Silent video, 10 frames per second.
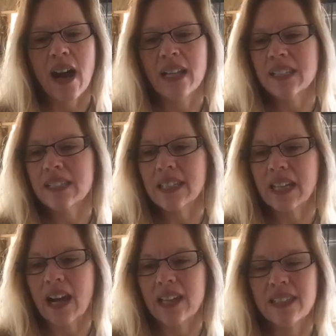honestly,
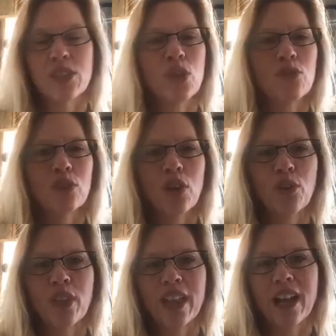guys, I don't
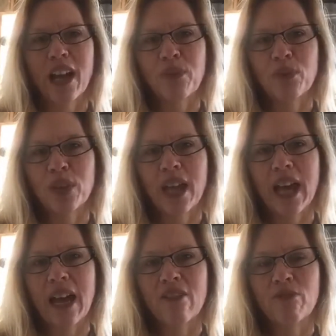know that I would
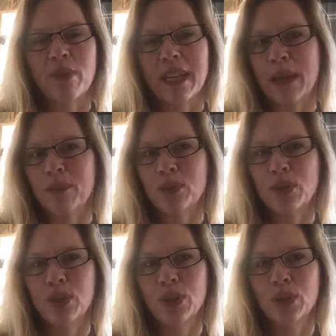have been able
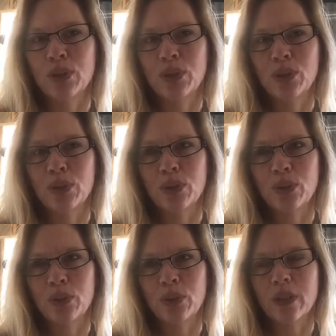
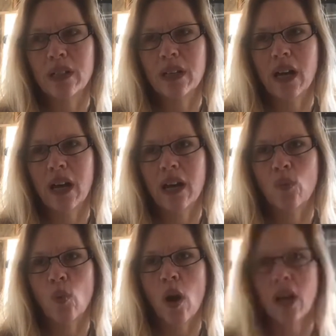to
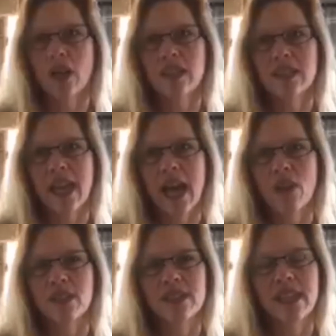walk this
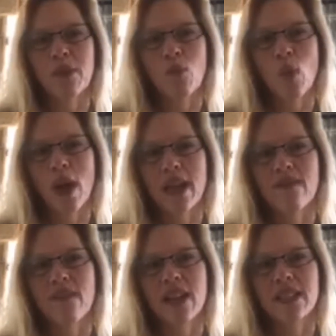out the same way
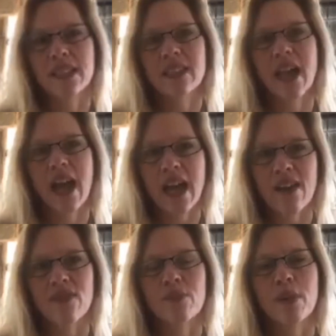if I didn't
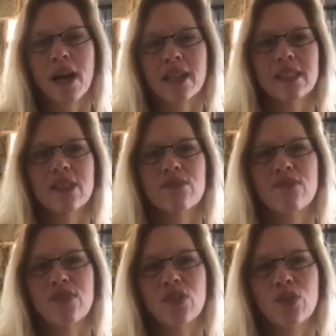have the positive
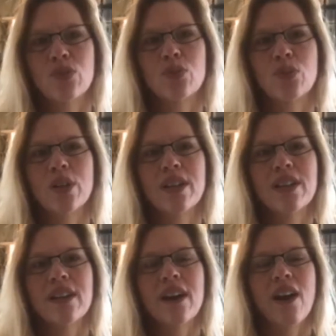view
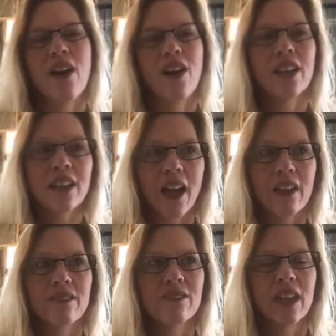on
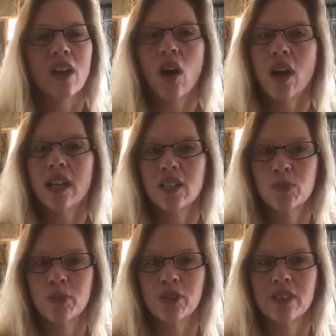life and on
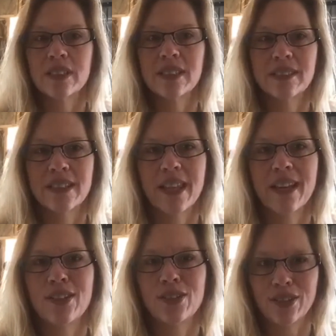experiences that
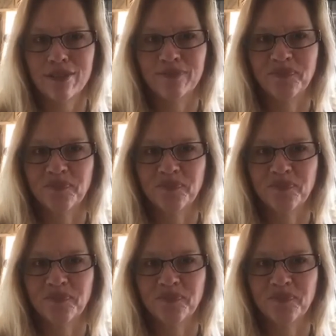I do.